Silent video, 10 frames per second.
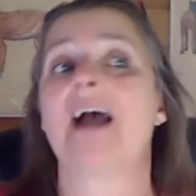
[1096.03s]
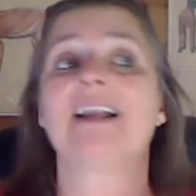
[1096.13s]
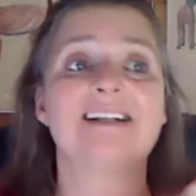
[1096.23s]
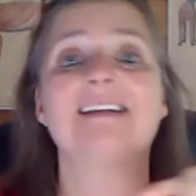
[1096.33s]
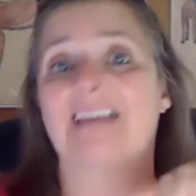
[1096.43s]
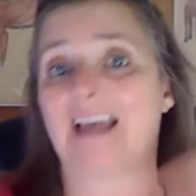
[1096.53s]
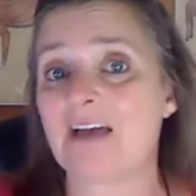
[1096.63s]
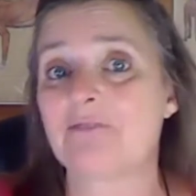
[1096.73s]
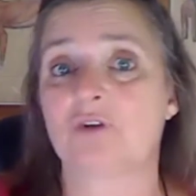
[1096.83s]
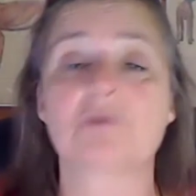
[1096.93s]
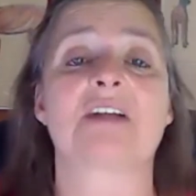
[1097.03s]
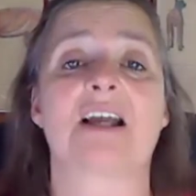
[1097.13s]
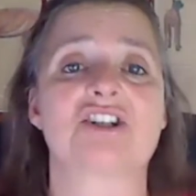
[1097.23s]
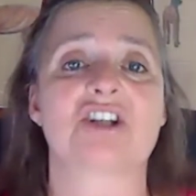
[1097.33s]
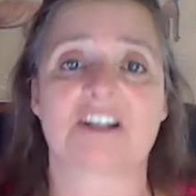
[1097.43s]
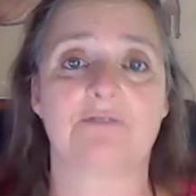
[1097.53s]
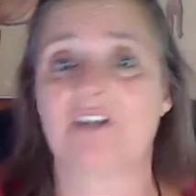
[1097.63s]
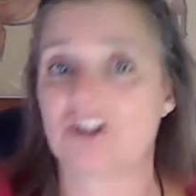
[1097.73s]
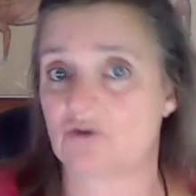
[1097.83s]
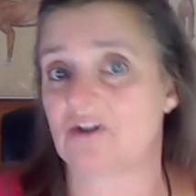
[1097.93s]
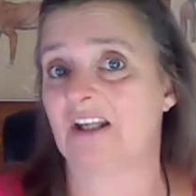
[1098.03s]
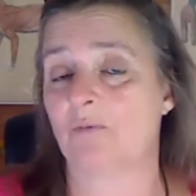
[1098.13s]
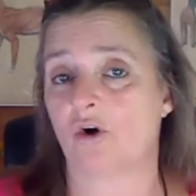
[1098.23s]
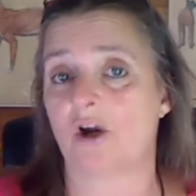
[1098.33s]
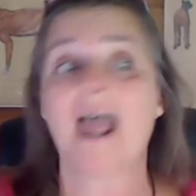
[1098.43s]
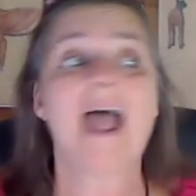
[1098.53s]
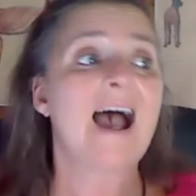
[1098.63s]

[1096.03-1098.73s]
I didn't have those digestive issues anymore.